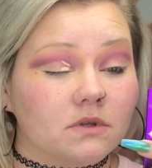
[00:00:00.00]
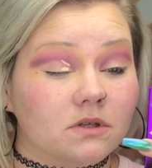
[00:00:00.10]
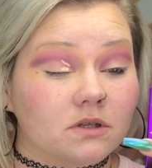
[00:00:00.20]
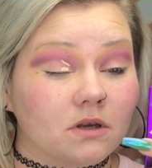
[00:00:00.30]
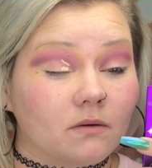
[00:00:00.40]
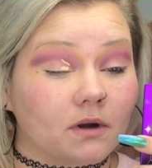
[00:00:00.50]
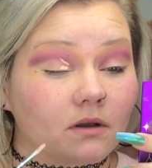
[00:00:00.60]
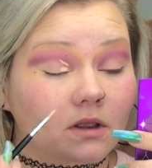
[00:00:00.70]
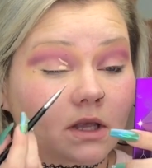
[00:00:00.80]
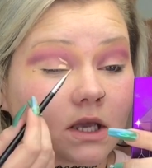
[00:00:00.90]
See where
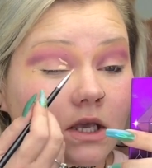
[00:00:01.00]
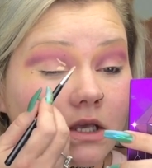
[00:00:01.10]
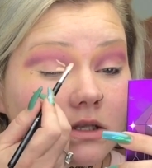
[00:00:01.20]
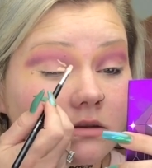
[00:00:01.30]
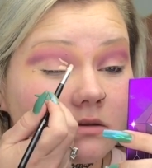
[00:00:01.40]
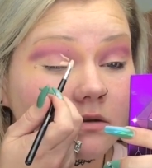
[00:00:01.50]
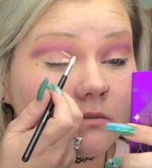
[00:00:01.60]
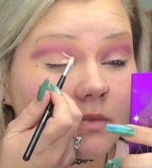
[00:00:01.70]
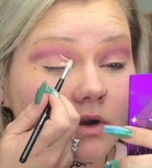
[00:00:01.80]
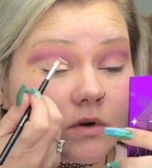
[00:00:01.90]
it lands.
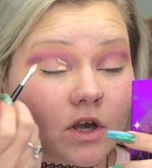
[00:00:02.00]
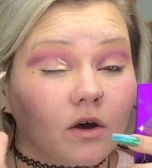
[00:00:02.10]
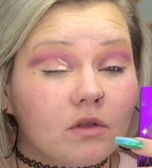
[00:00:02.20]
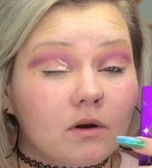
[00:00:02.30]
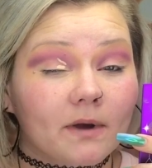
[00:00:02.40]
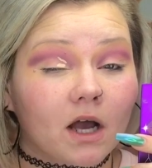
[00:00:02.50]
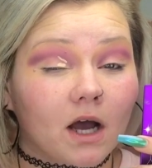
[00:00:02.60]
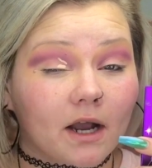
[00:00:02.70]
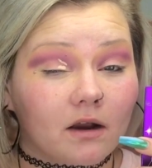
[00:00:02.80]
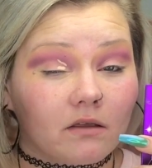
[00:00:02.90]
But you want to go a little bit
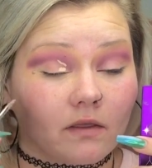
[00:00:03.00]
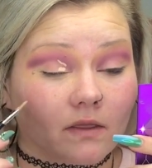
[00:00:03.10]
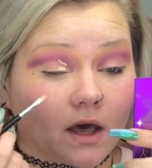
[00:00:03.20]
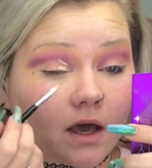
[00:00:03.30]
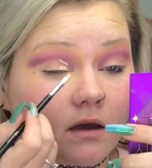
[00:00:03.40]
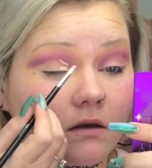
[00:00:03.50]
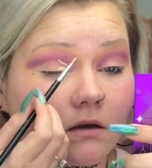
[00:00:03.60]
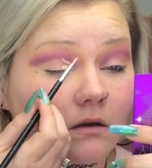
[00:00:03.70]
higher than that.